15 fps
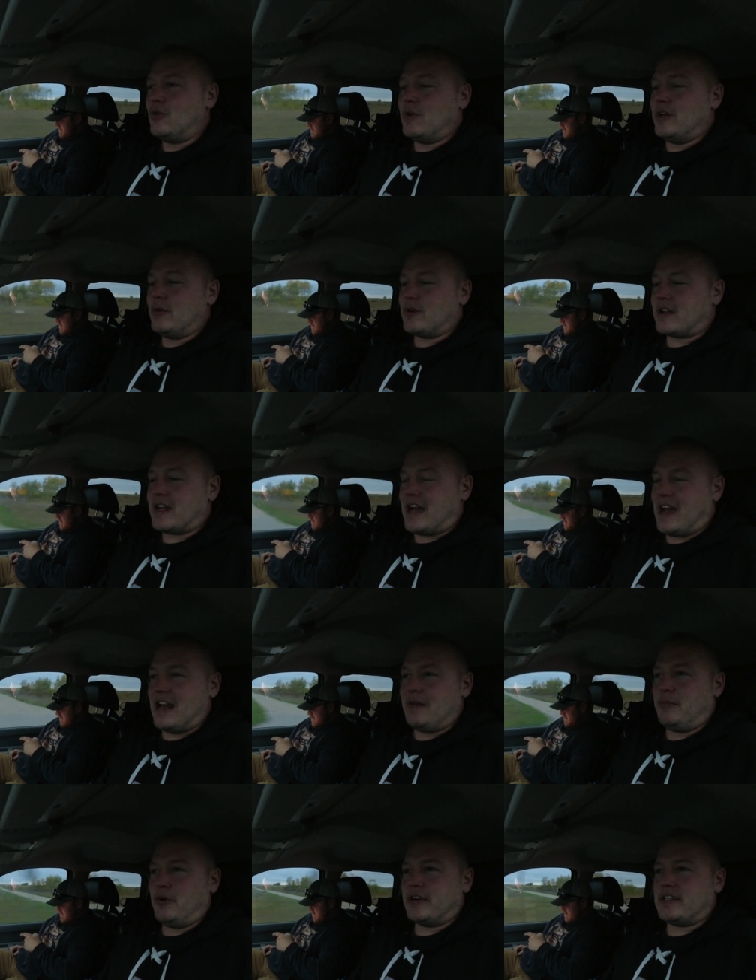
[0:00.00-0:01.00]
we were
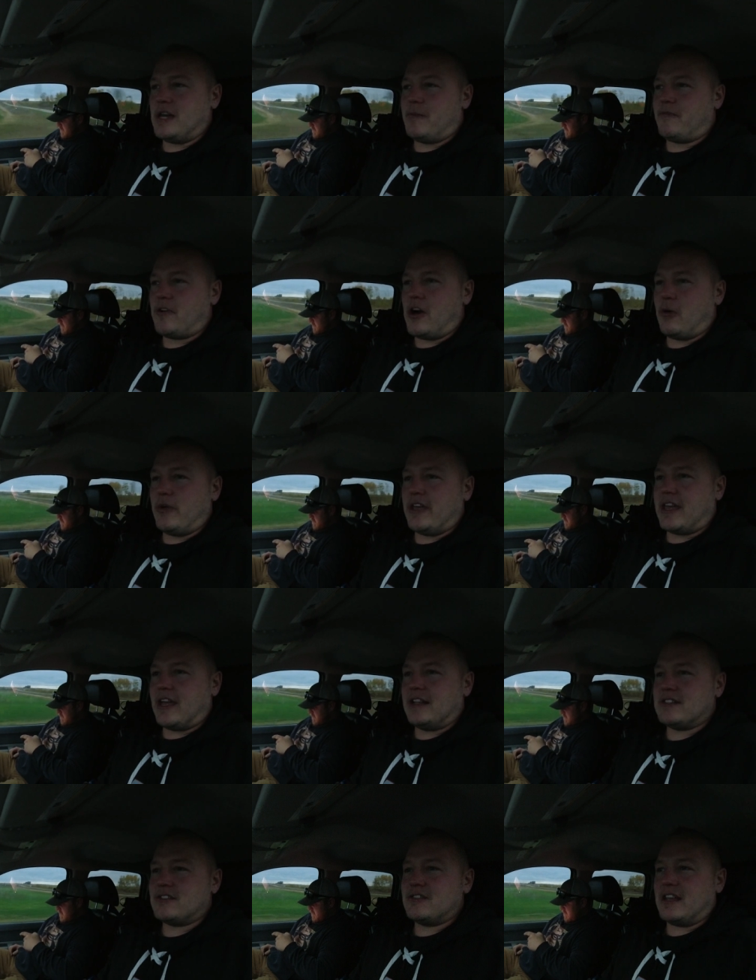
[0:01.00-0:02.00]
kind of booked up for our
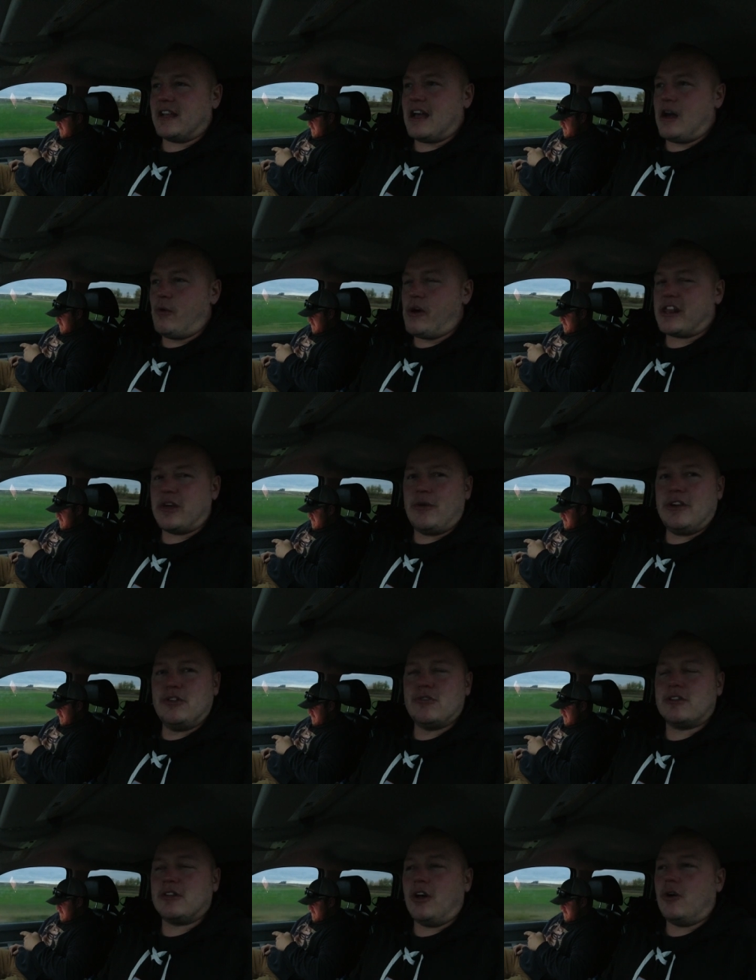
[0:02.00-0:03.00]
weekends. It was like, oh, what can we
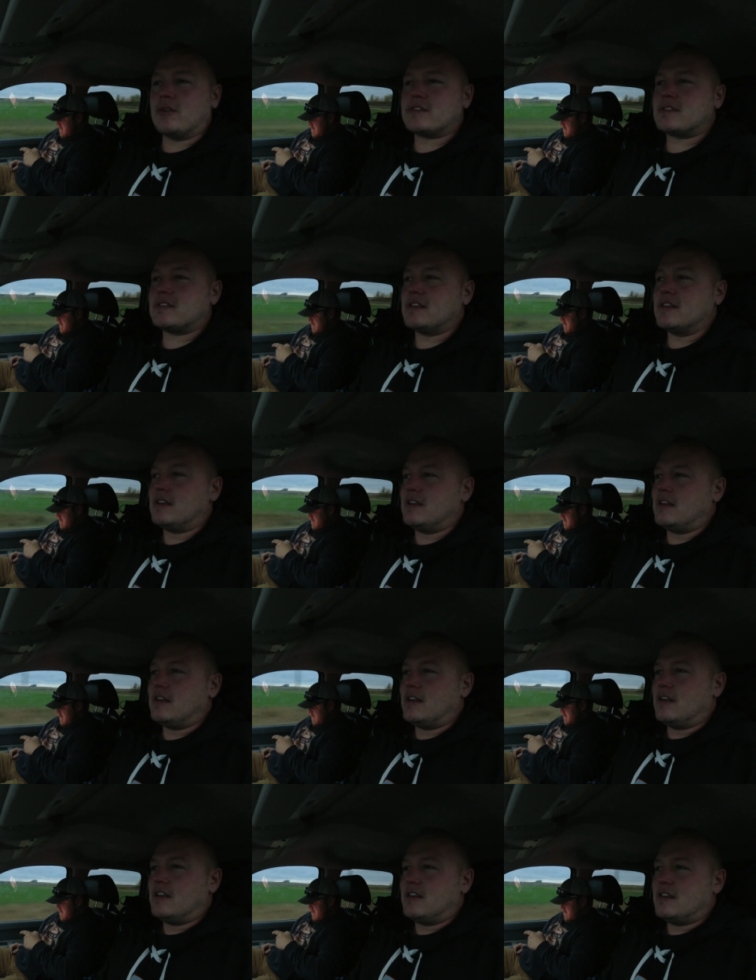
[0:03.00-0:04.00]
do close?
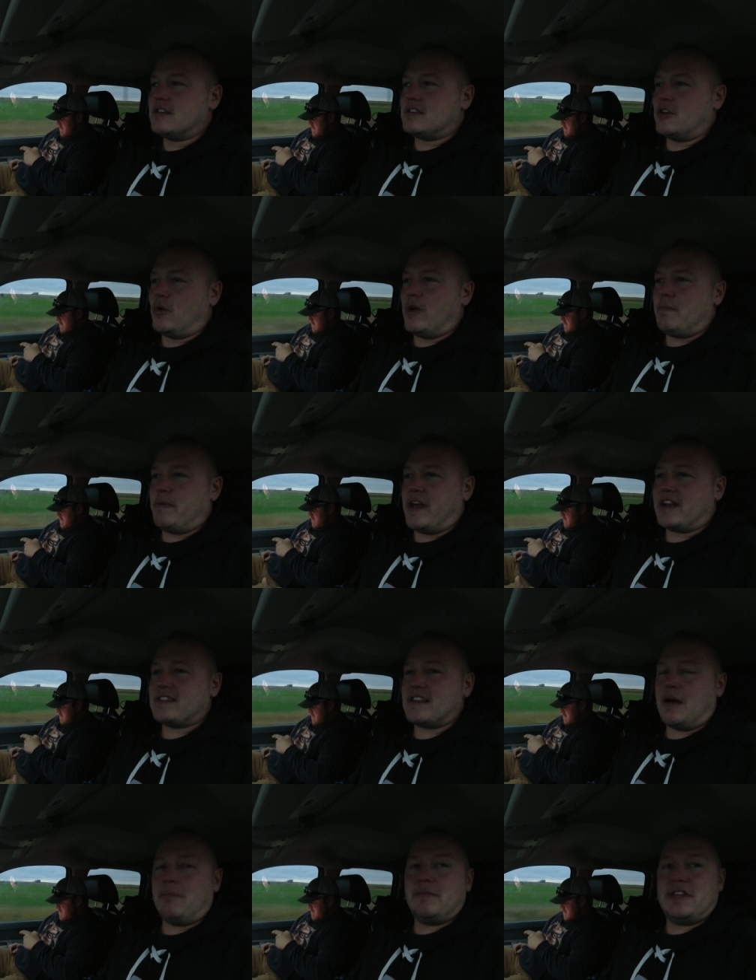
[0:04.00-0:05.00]
So we picked
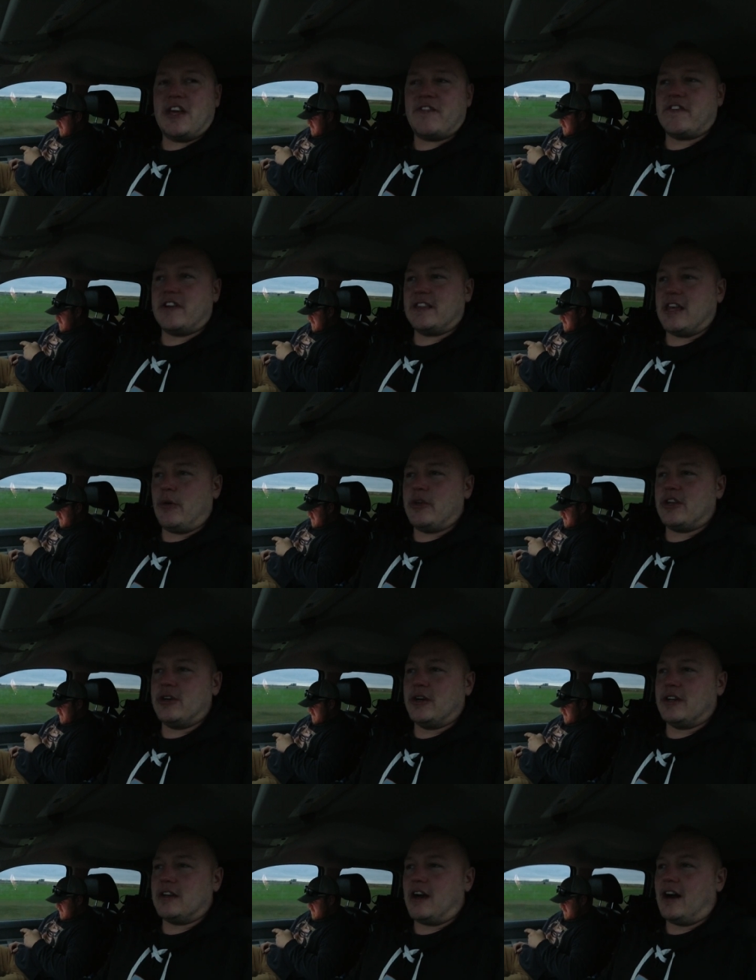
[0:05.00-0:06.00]
something different that we
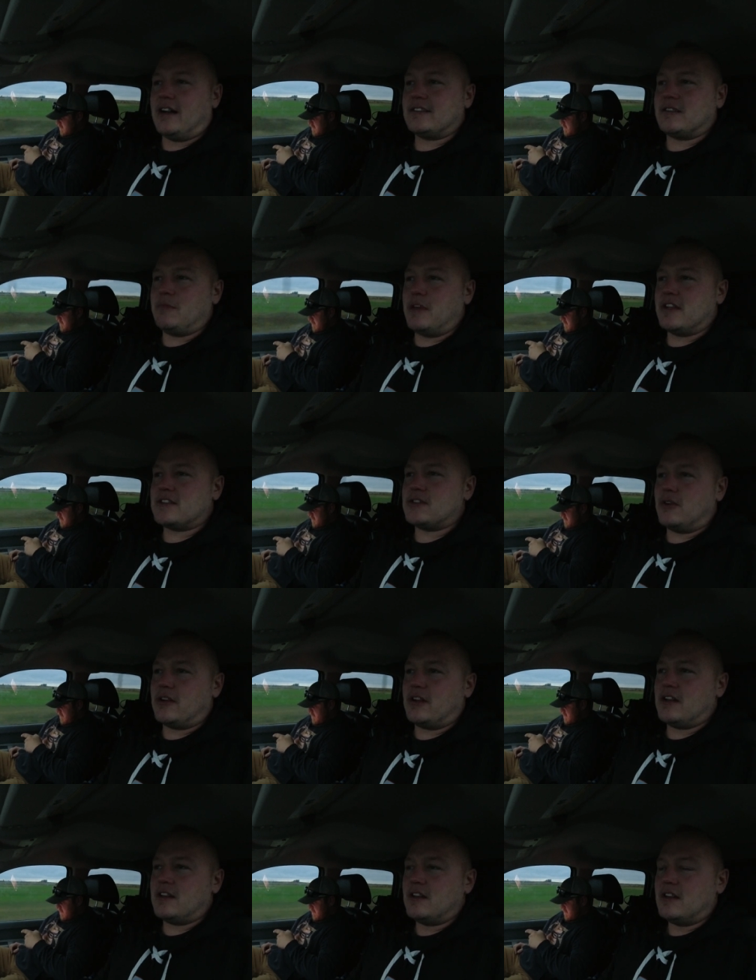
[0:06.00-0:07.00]
couldn't hunt in
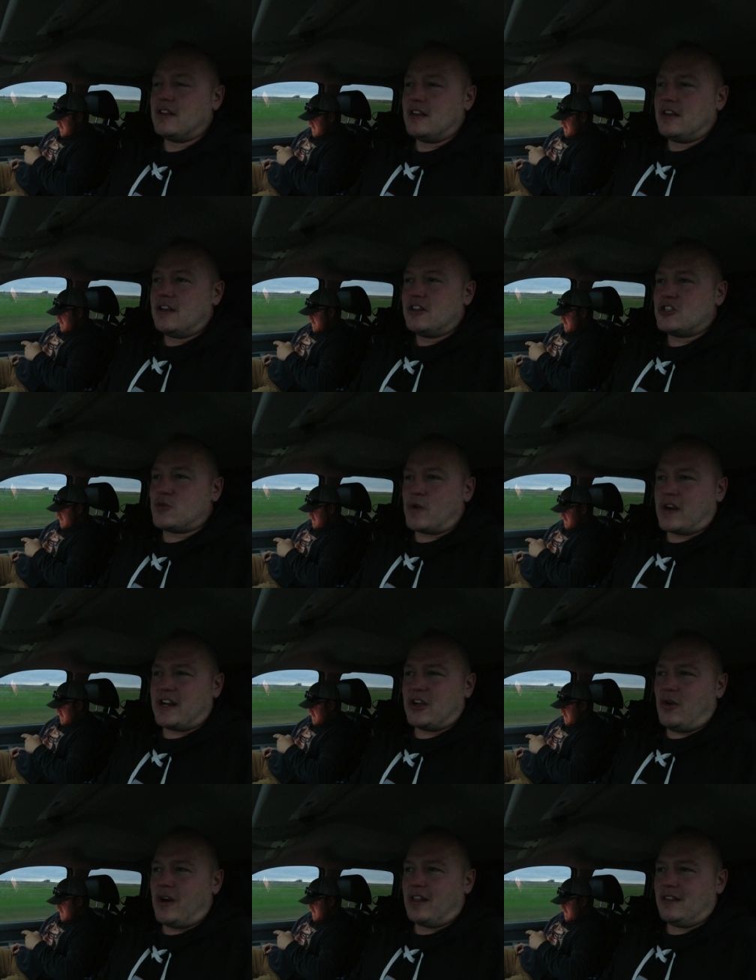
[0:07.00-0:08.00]
Minnesota. So we're
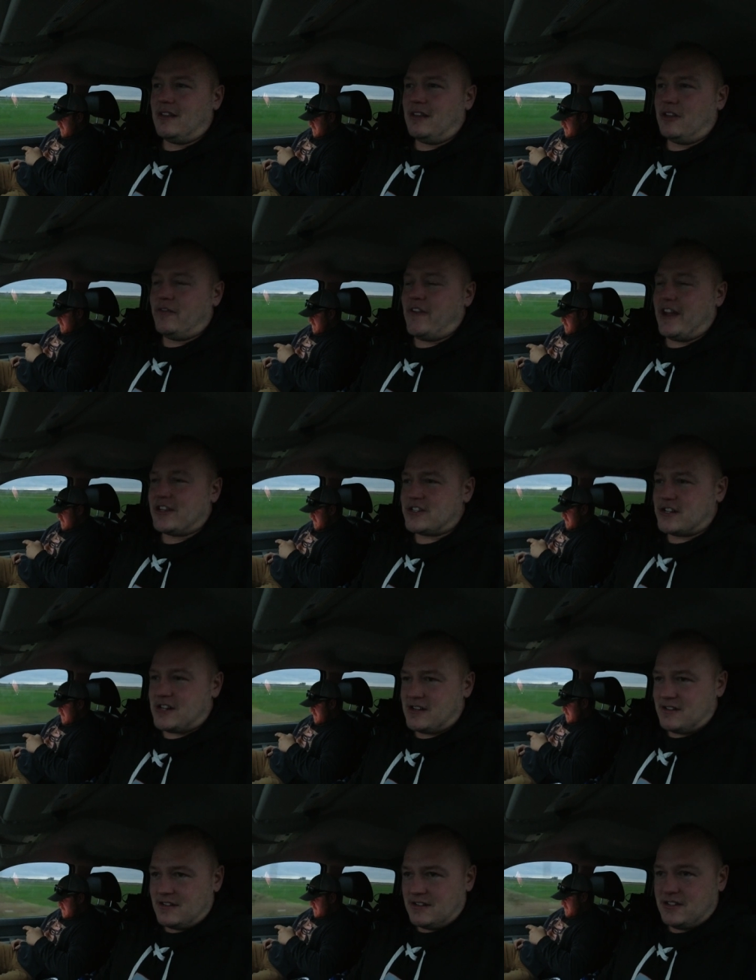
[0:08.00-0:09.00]
gonna go on a little
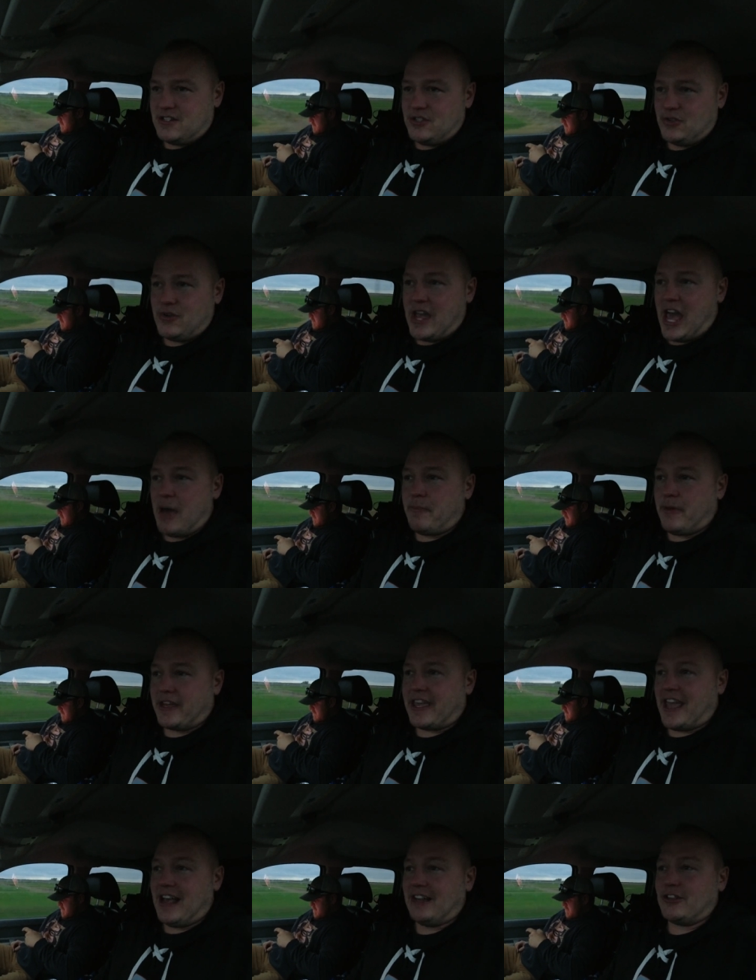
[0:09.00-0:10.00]
adventure to Epic
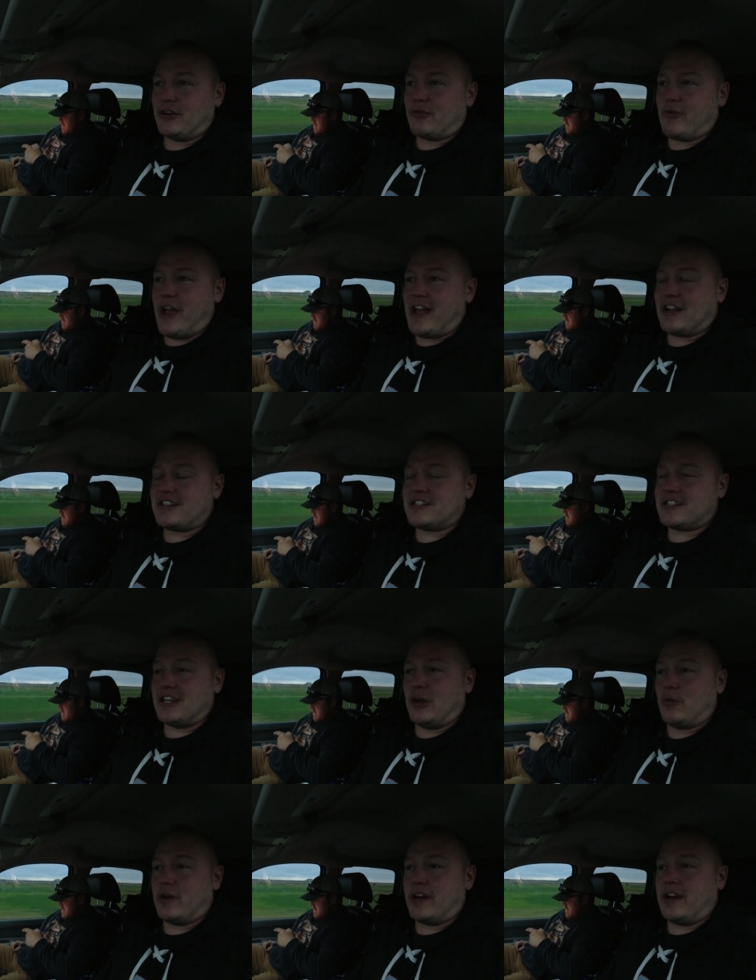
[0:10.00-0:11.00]
Antler Ranch,
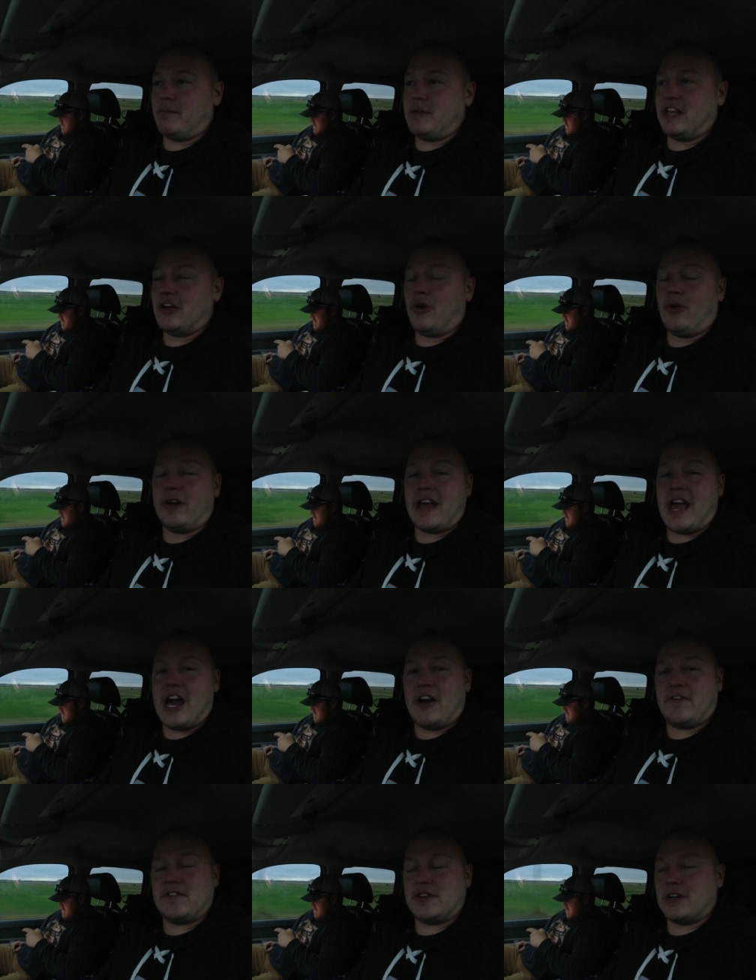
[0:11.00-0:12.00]
and we're gonna be going
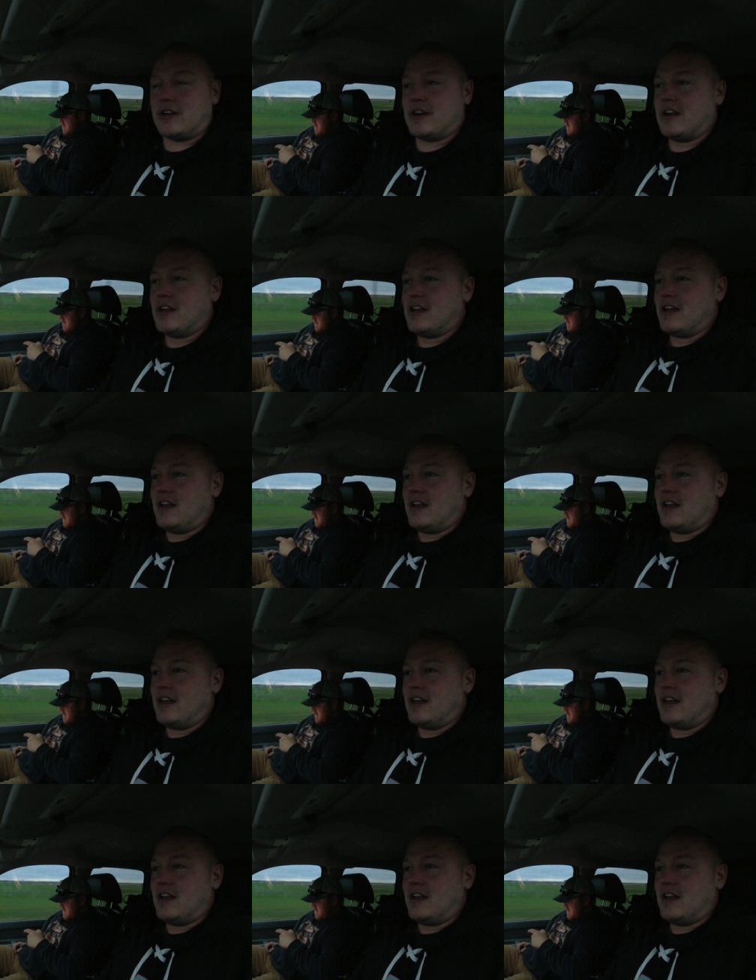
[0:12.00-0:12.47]
after